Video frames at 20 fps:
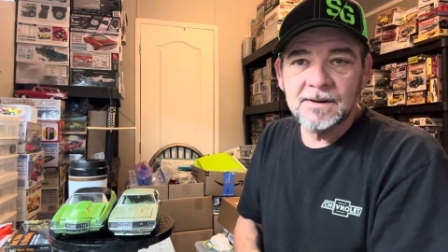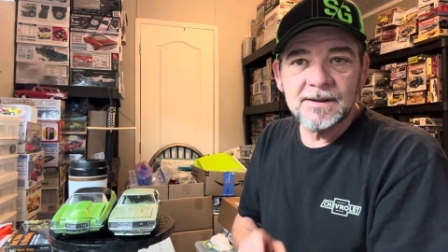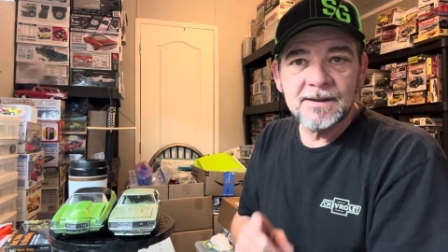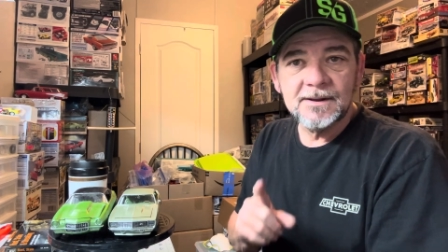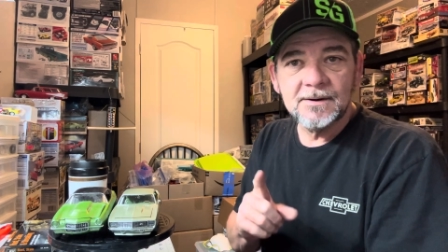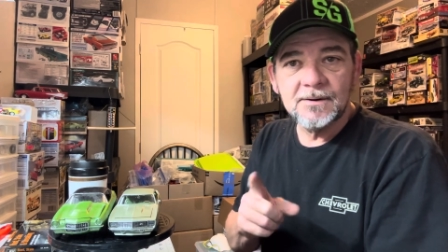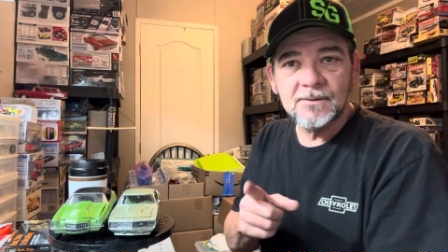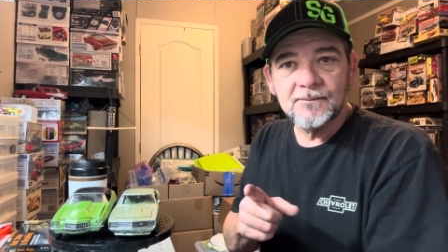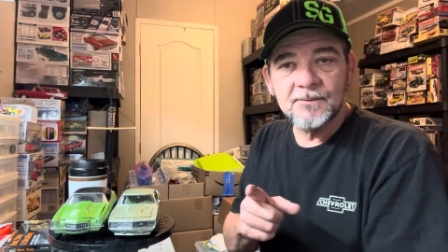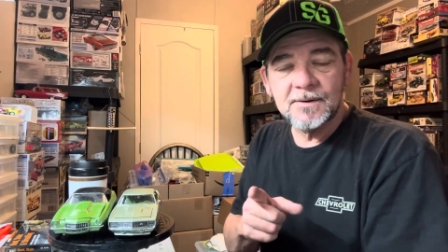
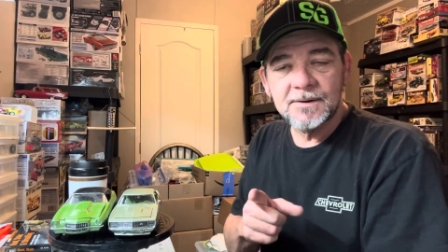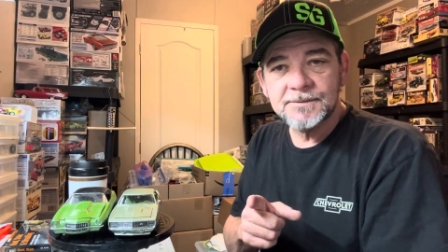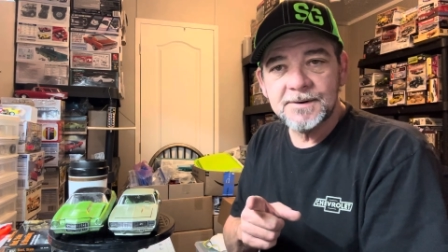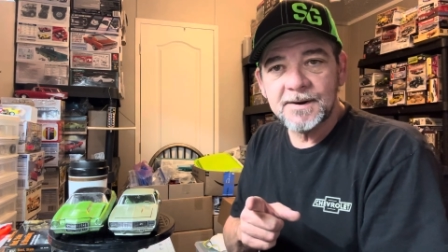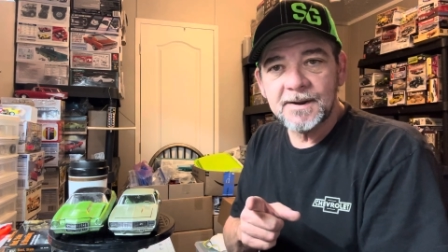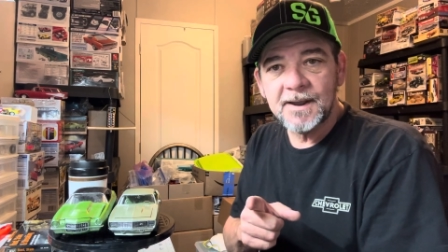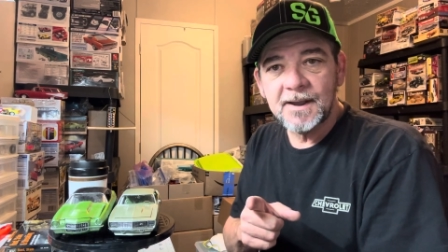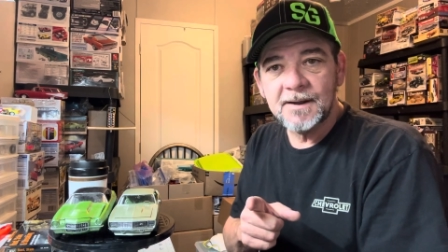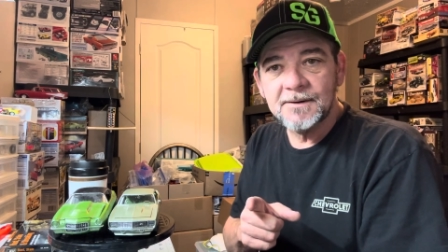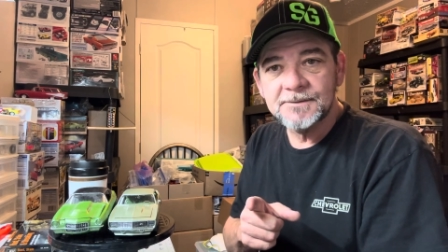Get over and
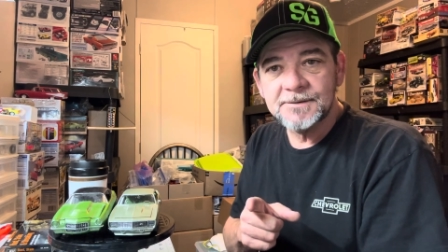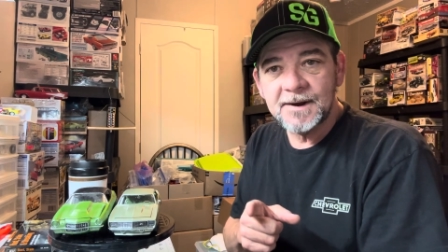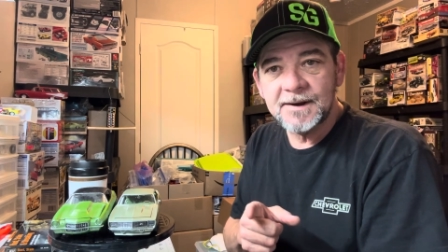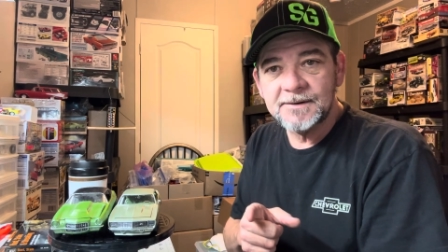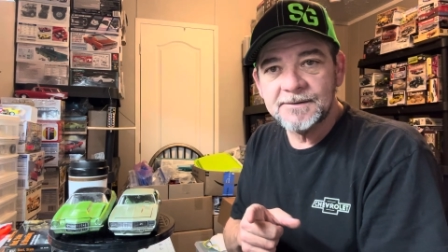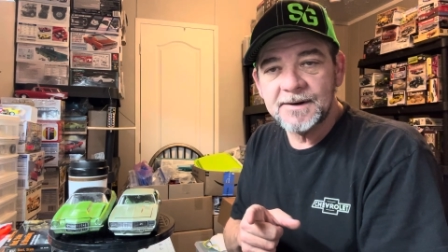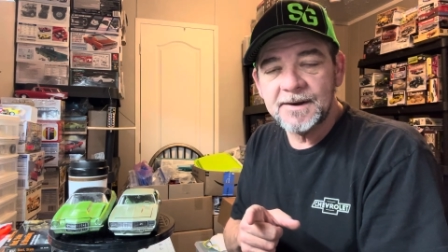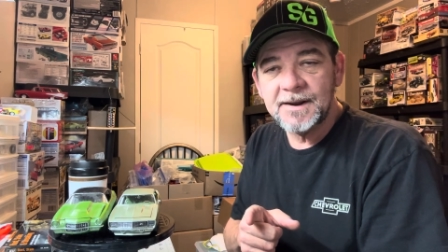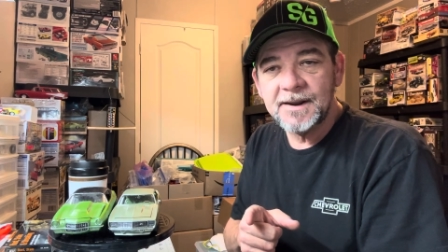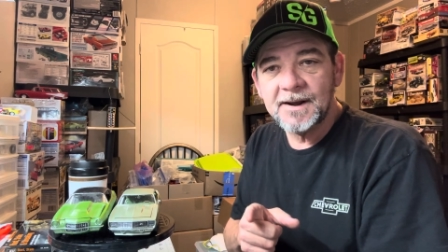check out
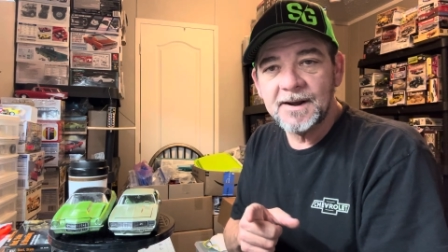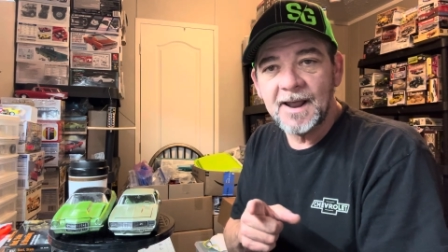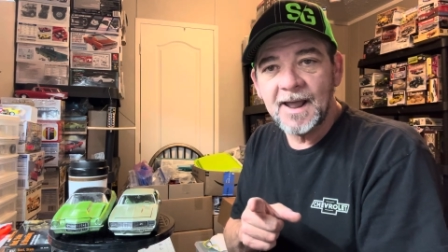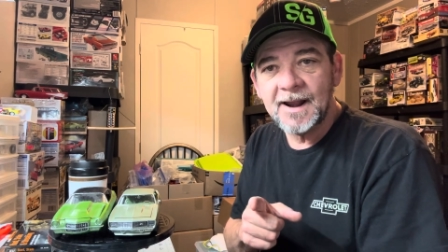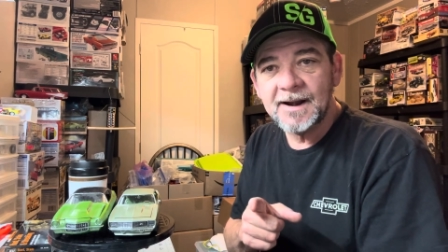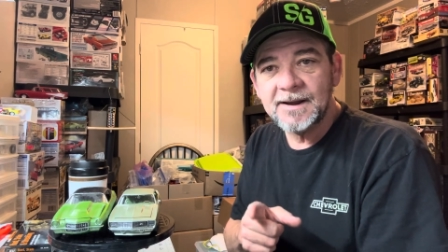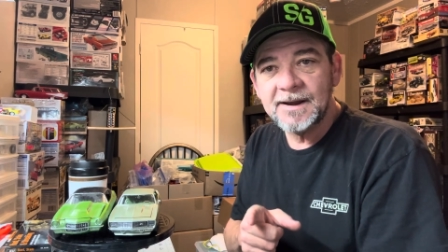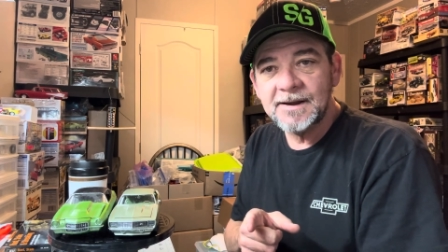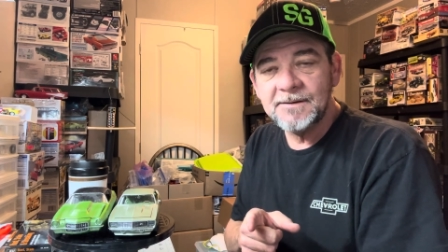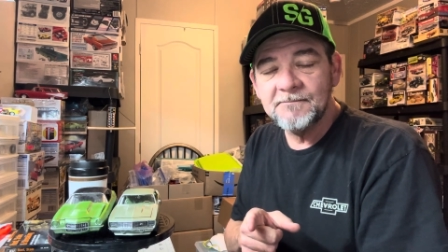JT at I
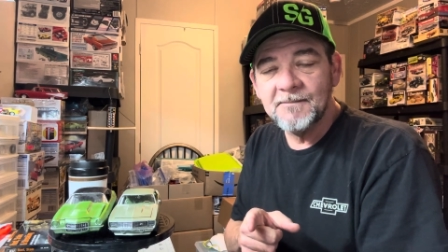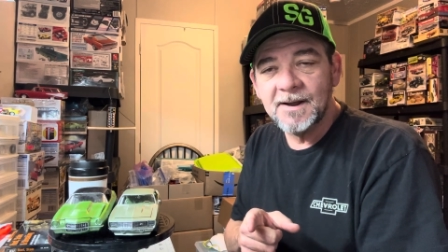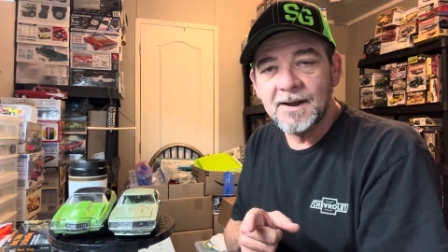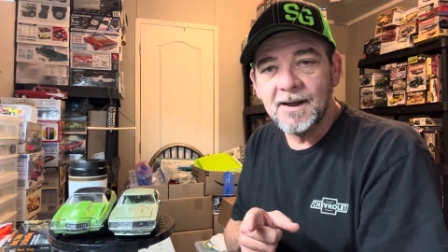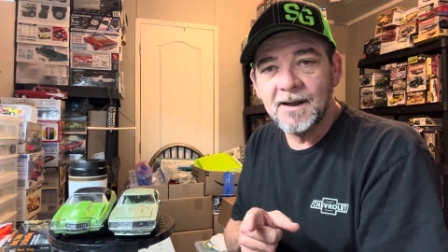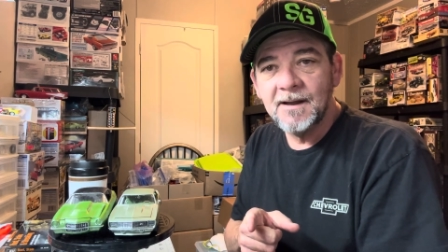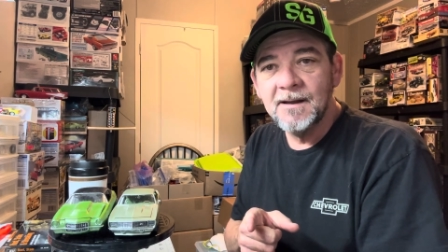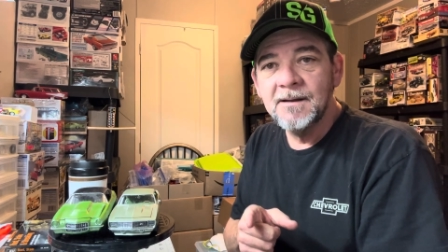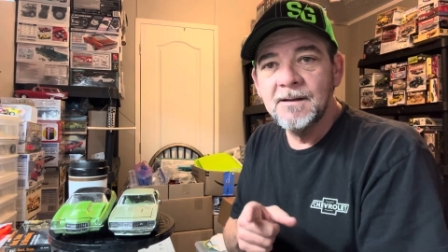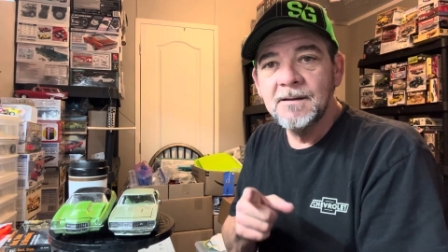Need My